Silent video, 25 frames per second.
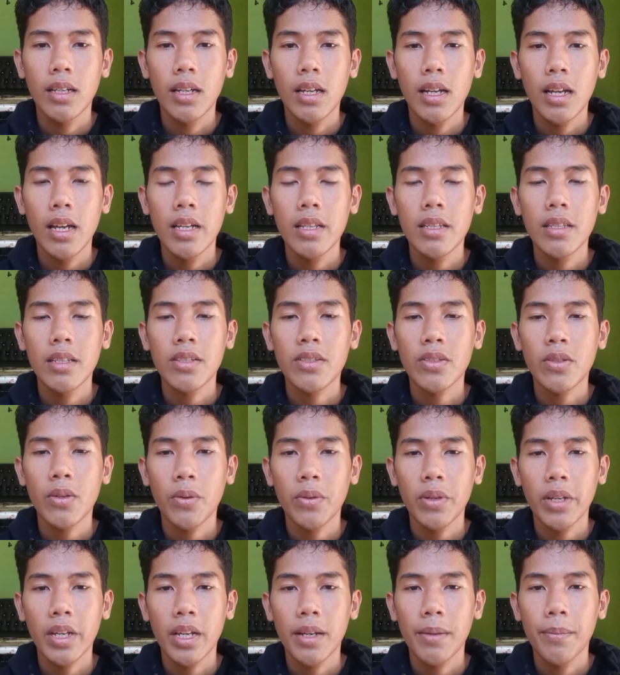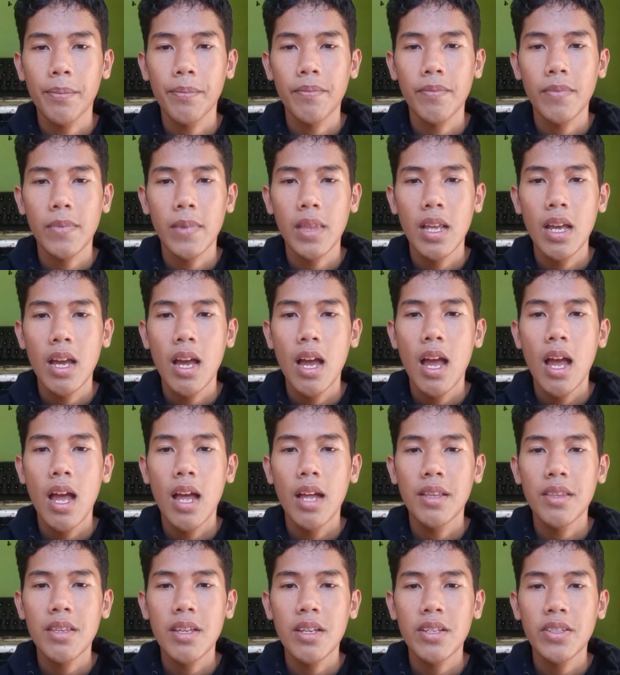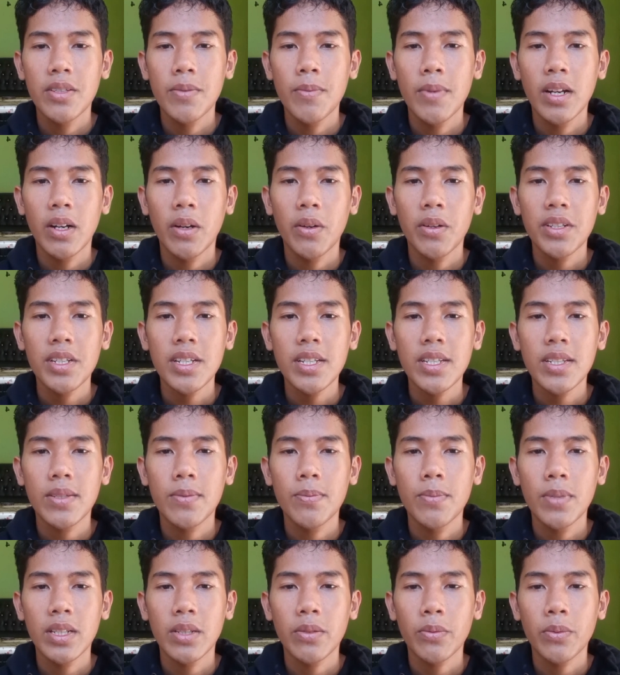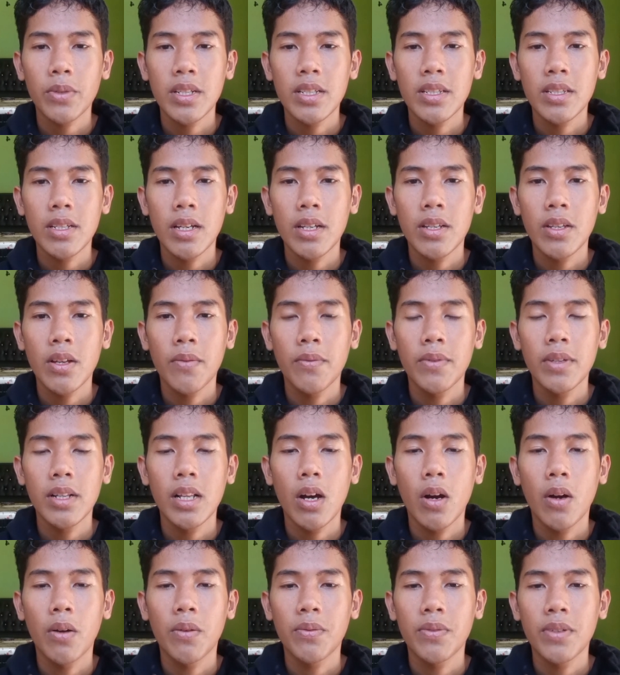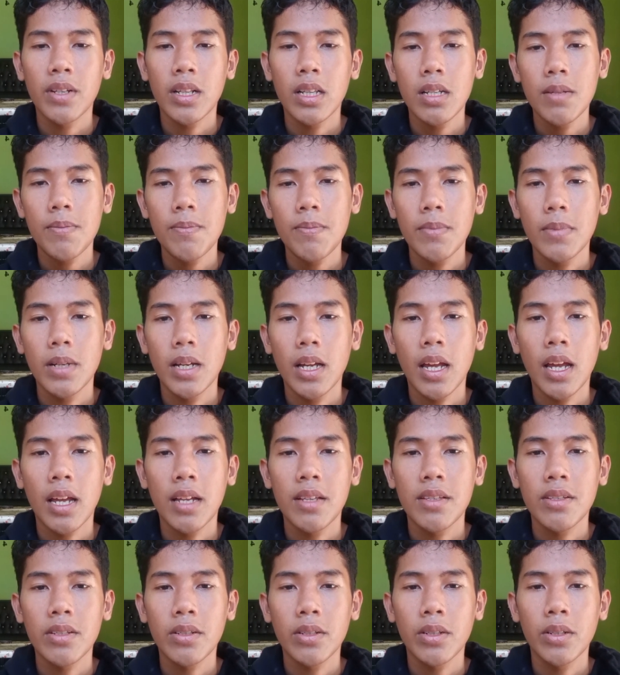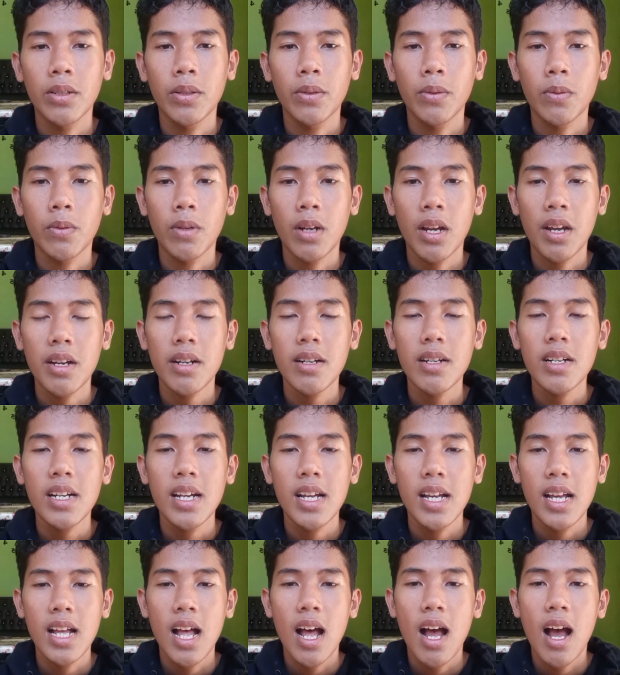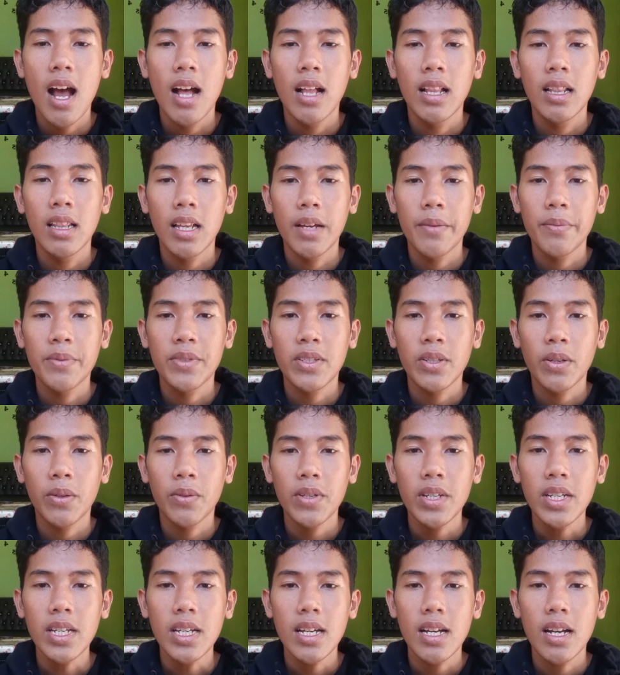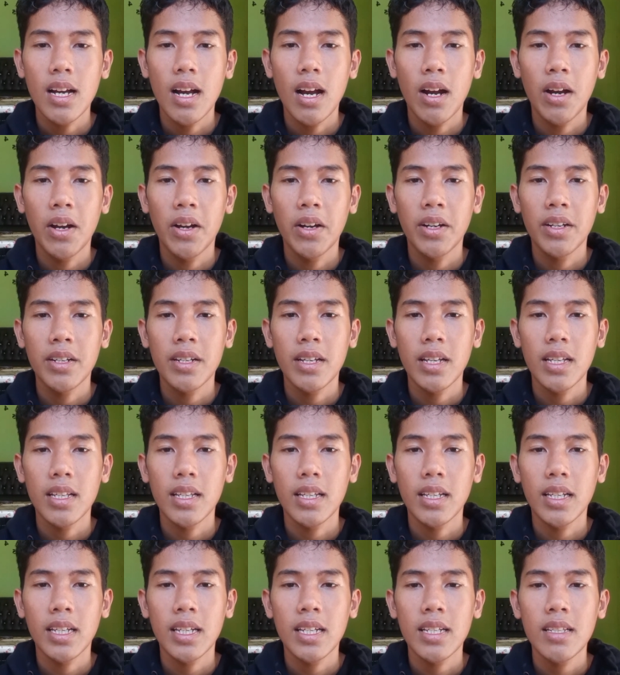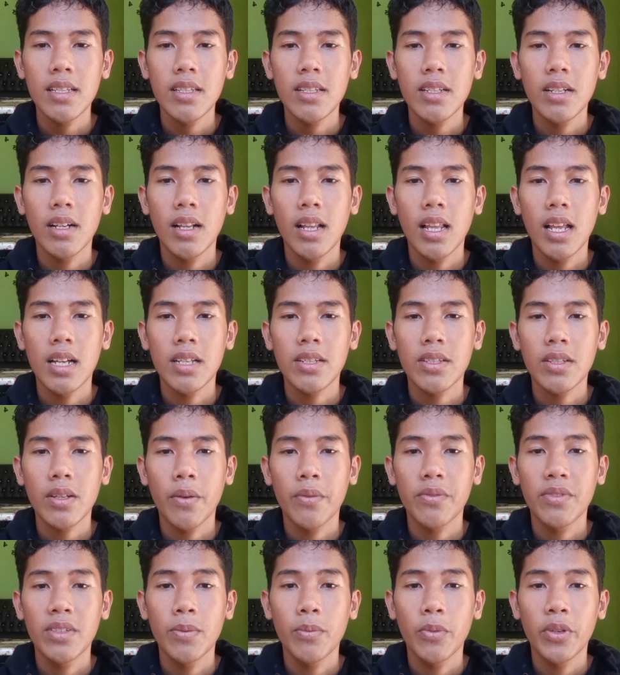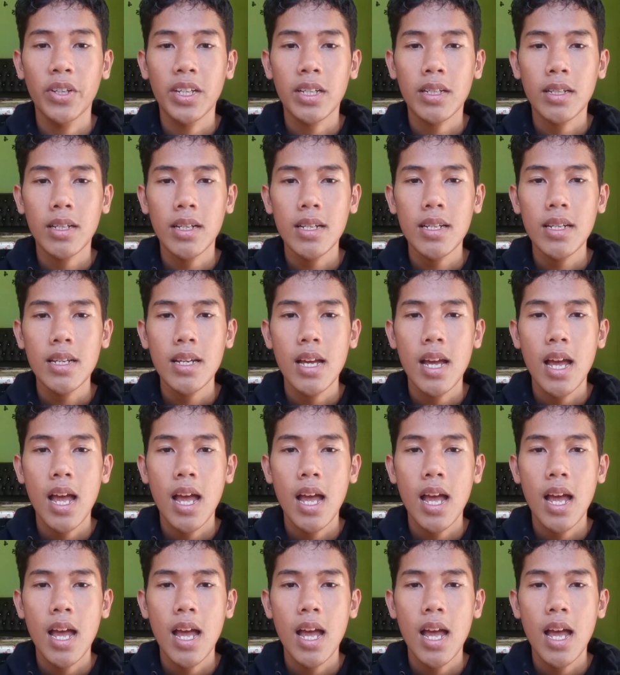and the story. The similarities between the novel or film and the writer life story are that in The Last of the Mohican,